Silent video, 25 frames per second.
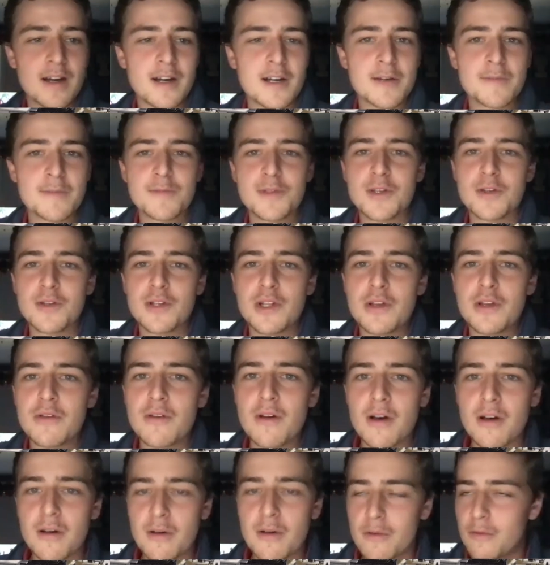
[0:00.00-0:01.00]
So do
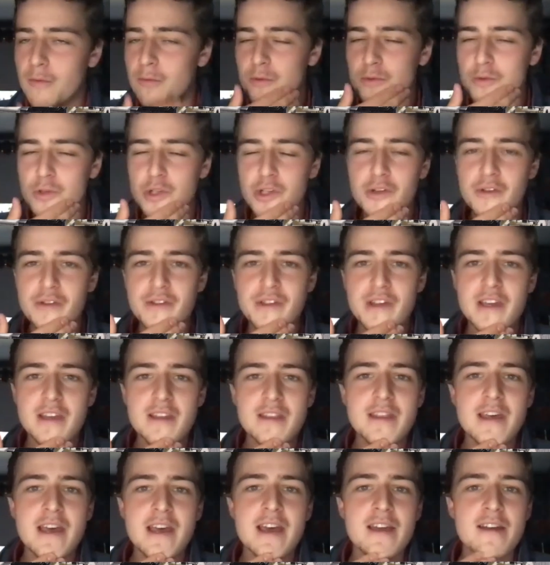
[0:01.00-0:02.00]
you
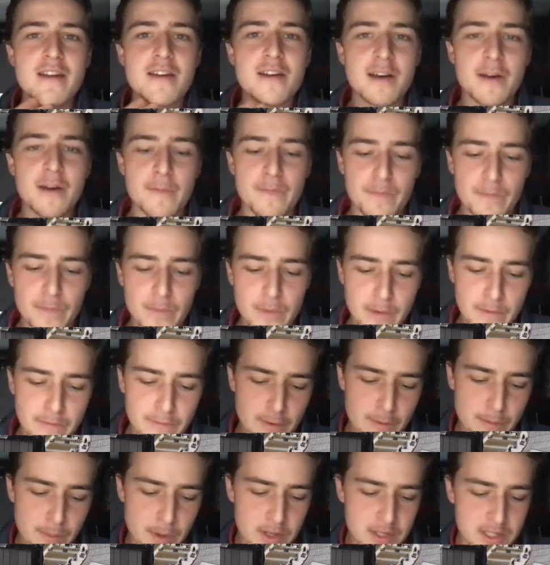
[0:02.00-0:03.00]
think that the
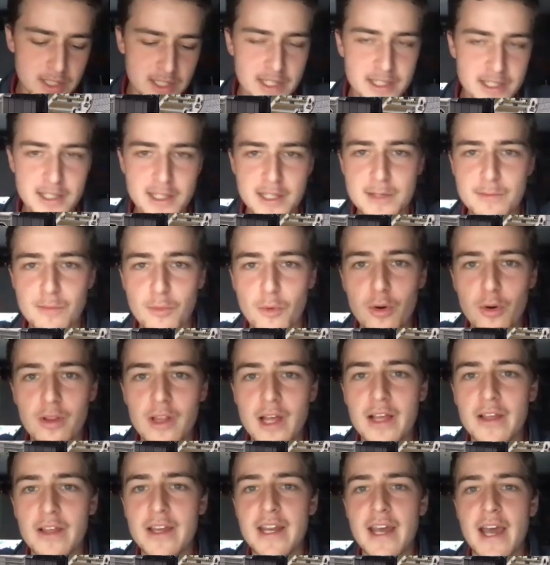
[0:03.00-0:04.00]
football season's more
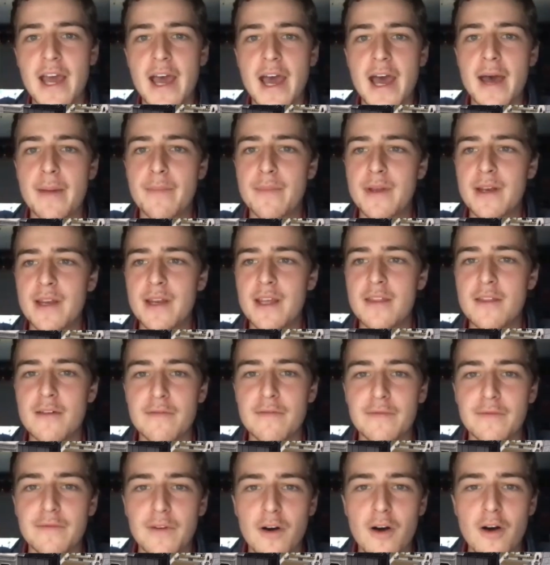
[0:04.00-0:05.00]
likely to happen in the
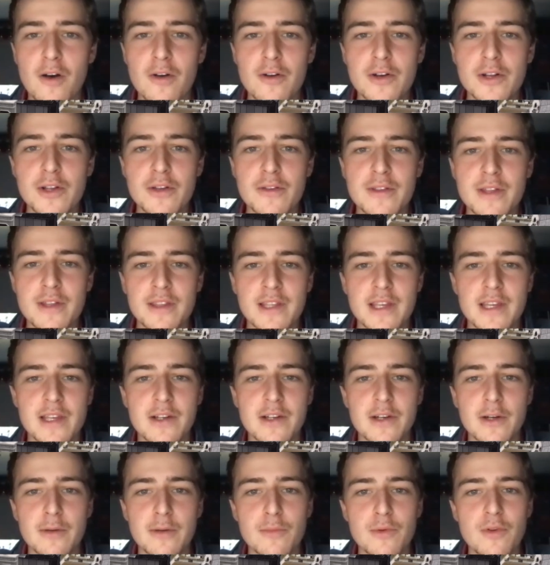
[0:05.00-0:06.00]
fall, or do you think they
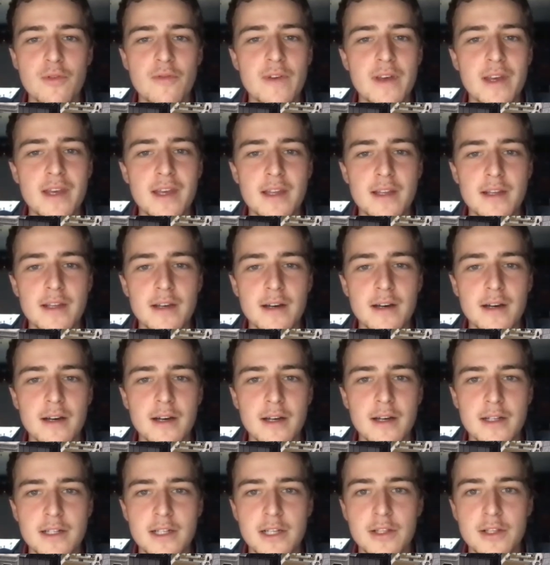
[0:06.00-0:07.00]
could move it
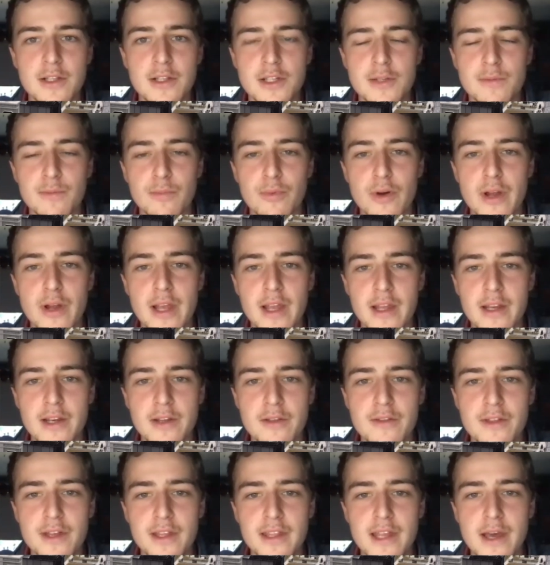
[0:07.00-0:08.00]
to the spring? And do
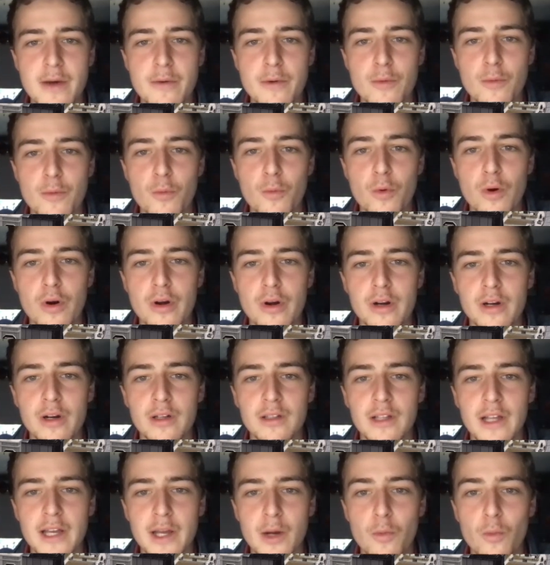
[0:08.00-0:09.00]
you think that would work
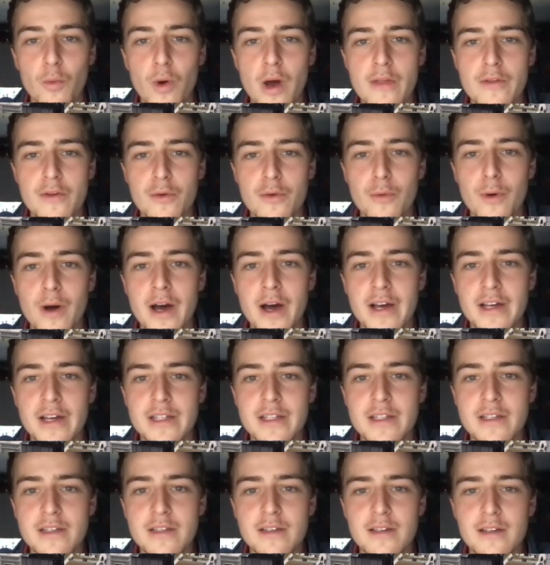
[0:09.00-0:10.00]
like
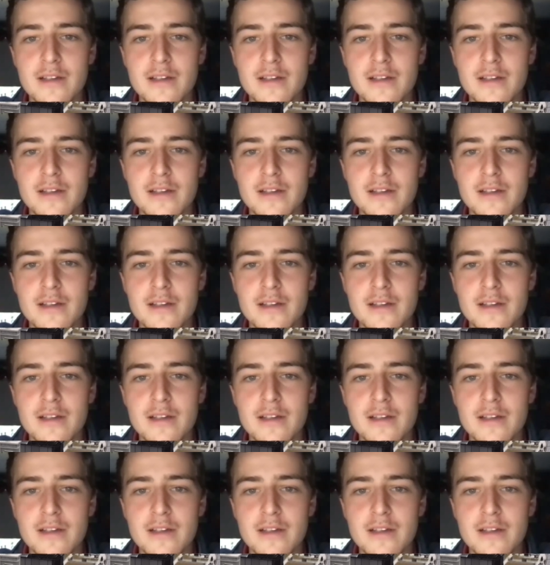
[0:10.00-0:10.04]
weather-wise?